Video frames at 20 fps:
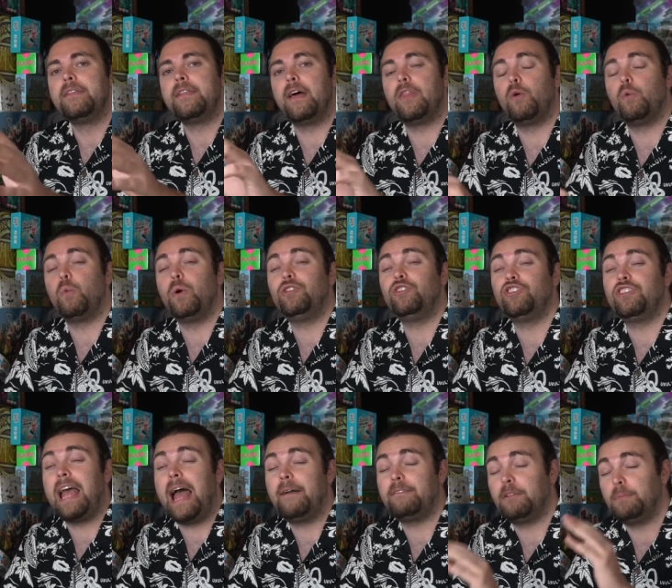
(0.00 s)
Now the
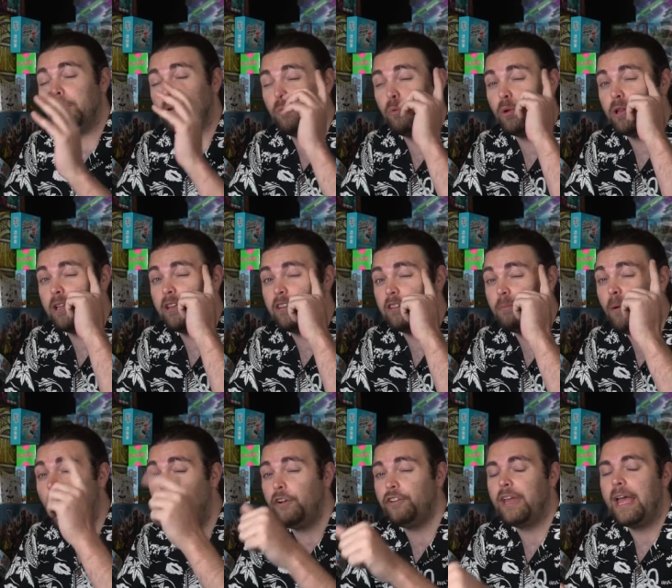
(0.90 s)
witches have to be really
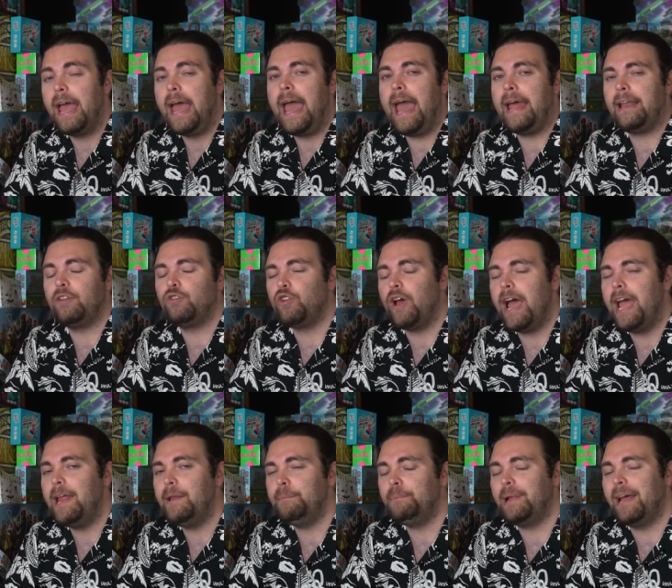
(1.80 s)
smart and
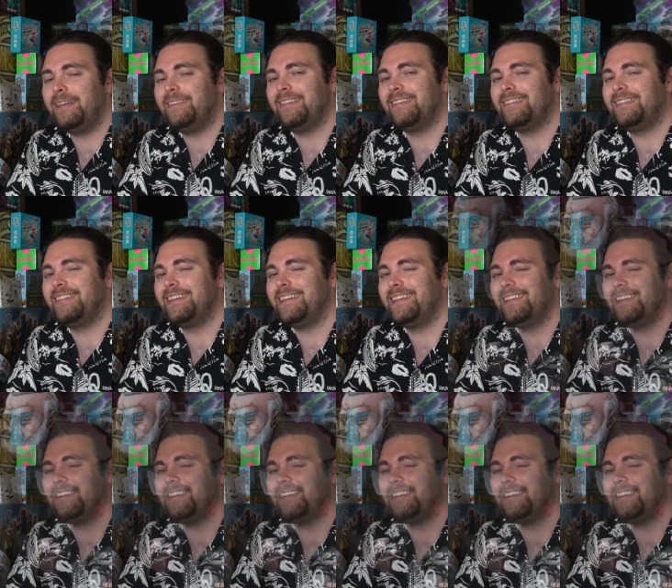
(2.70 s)
try and place as little